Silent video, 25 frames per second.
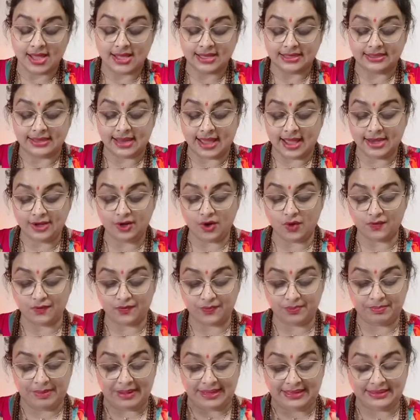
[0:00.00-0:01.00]
Nine of
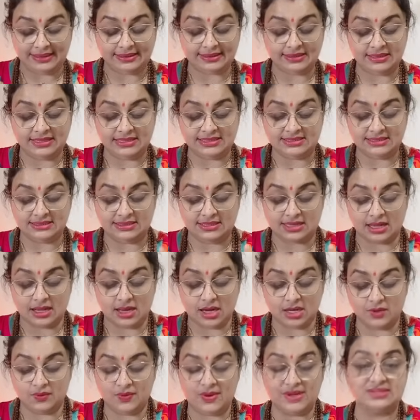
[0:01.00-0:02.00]
Pentacle is a
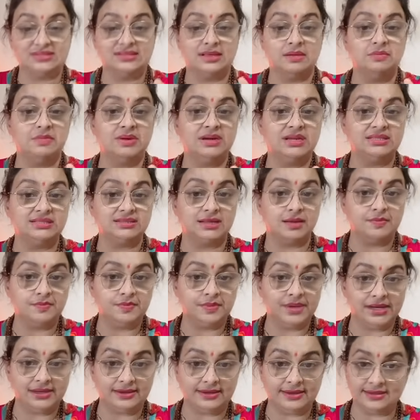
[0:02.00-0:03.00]
card where somebody is
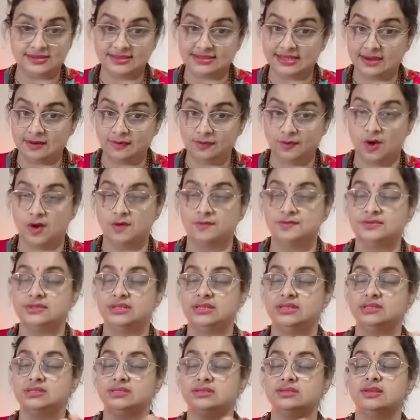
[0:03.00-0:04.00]
completely
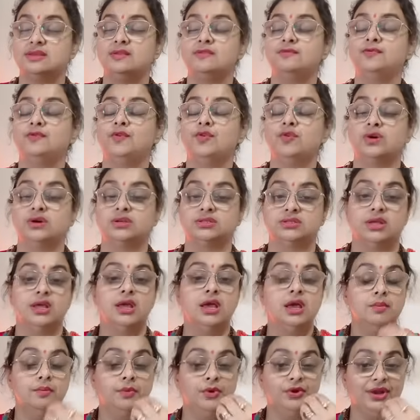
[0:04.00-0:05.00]
self-obsessed, self-focused,
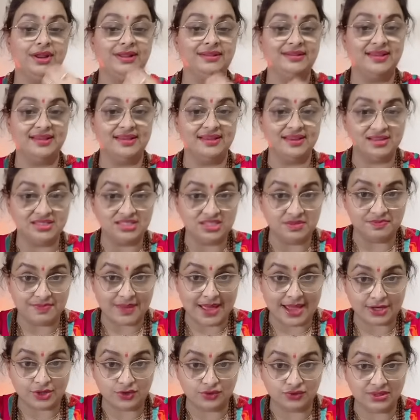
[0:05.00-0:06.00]
putting the energy
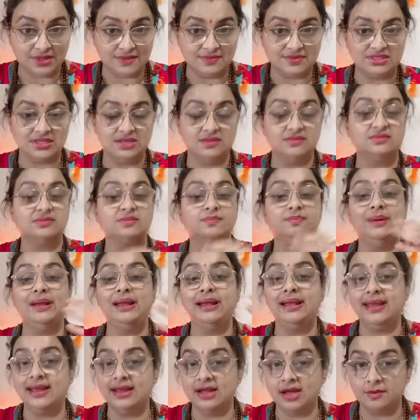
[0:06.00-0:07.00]
back to themselves,
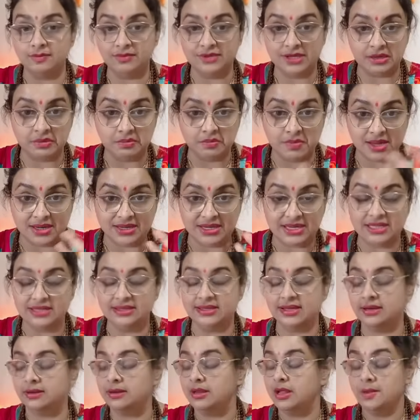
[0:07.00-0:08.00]
building up their money,
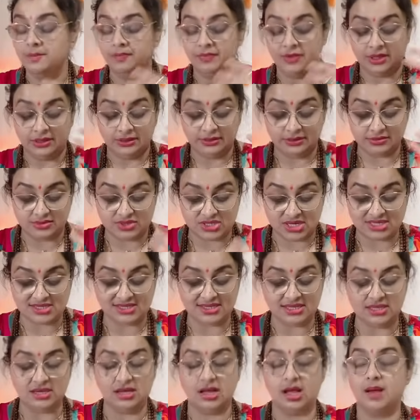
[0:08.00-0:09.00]
their
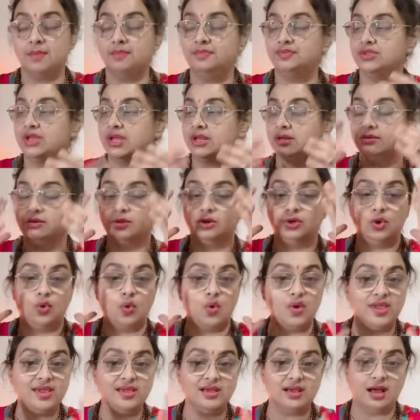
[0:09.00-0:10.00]
dressing up, their
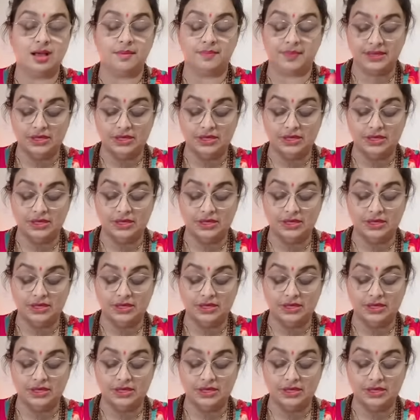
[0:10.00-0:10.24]
glowing up.